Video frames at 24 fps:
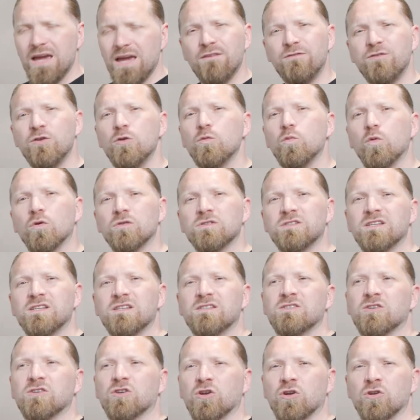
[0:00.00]
If you wanted
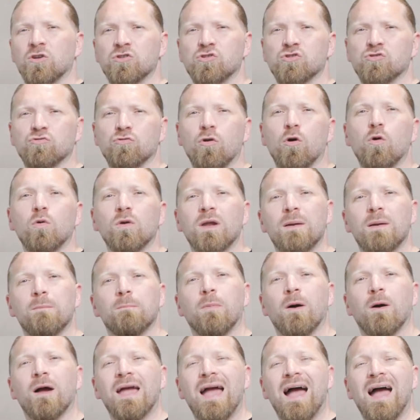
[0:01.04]
to control it
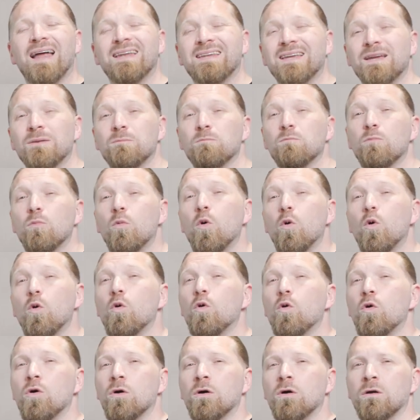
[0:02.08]
by adding
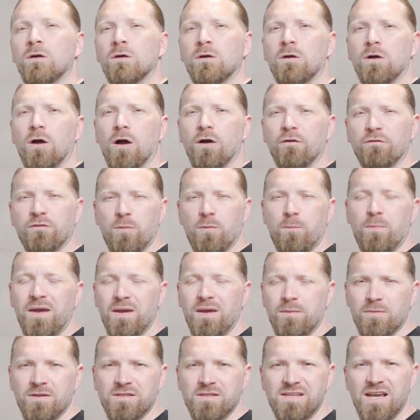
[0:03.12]
more of the
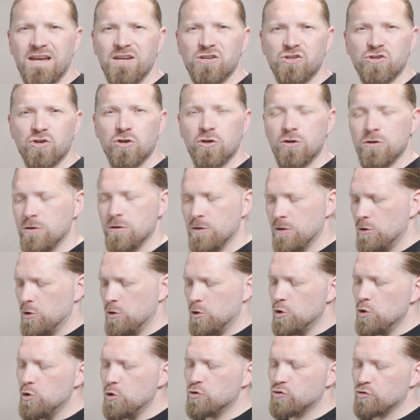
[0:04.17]
pigmentation,
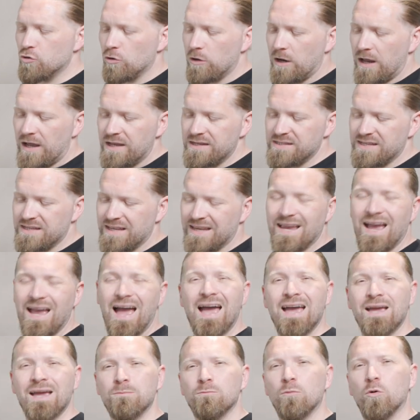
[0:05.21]
neutralizing
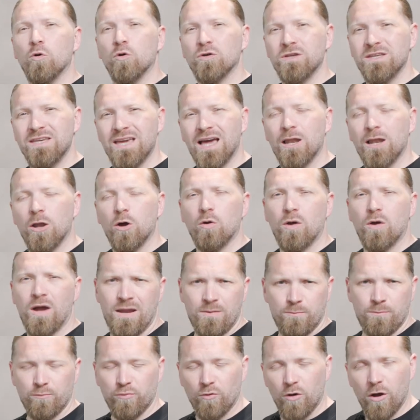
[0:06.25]
a more yellow
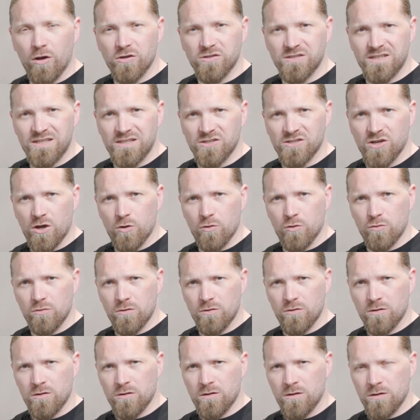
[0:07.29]
and brassy
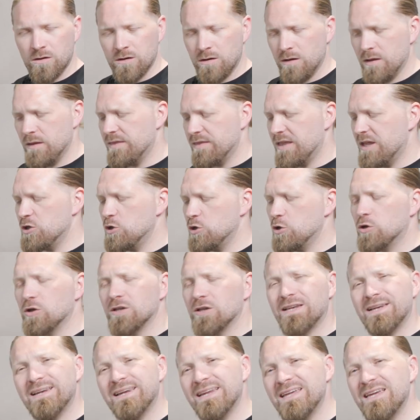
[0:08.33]
tone, then you
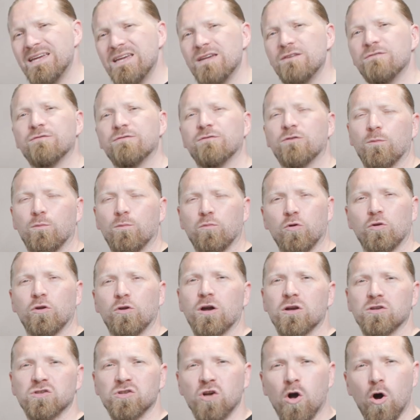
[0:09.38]
could leave the
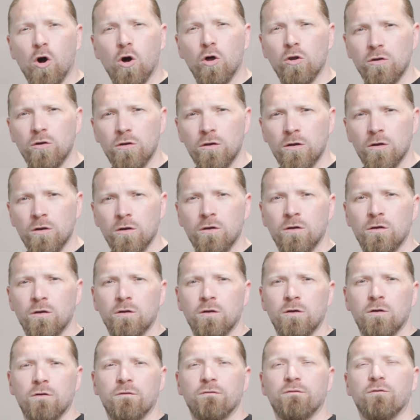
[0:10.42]
product on
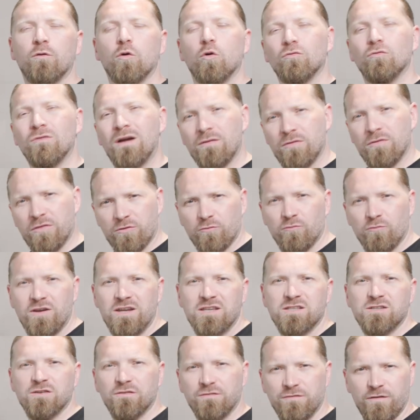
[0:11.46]
for around 3
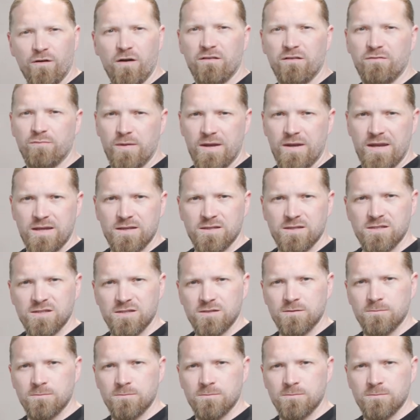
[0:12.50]
to 5 minutes.